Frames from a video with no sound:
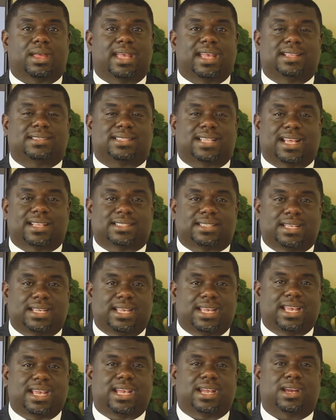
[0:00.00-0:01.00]
He says
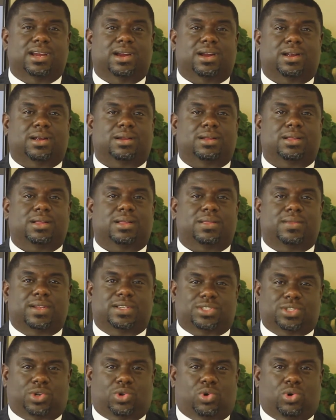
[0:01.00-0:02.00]
here,
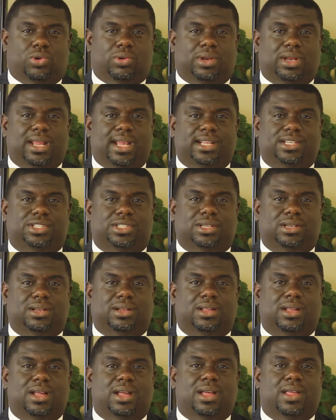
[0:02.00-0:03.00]
there's a correlation.
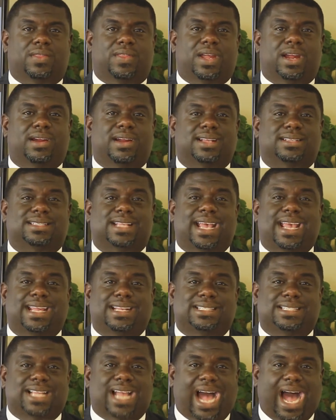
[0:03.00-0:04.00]
There is a
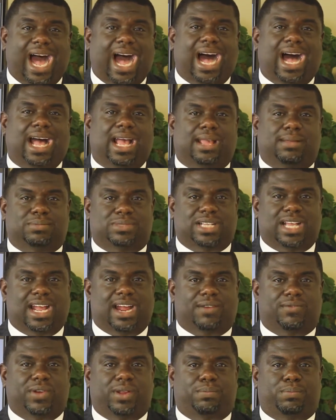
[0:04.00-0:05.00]
time to
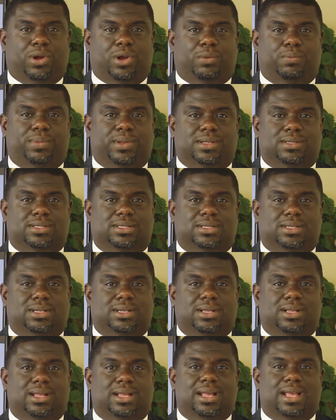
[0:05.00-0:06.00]
every purpose.
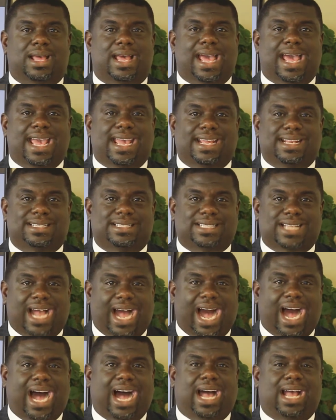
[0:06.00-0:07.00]
A
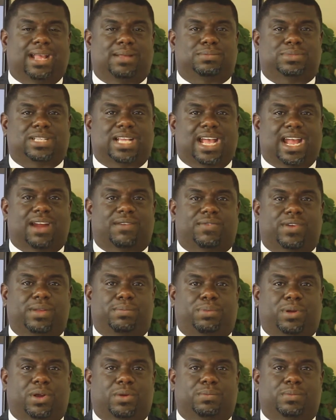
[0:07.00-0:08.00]
time to every
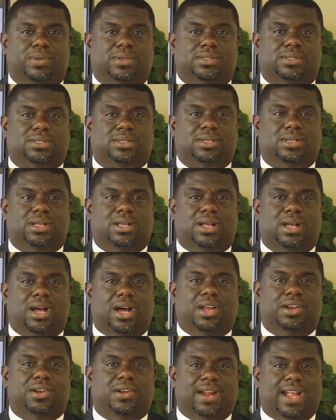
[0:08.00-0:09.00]
purpose
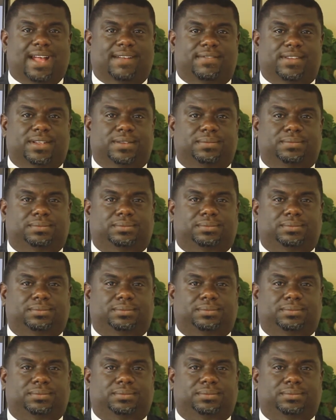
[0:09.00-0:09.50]
under heaven.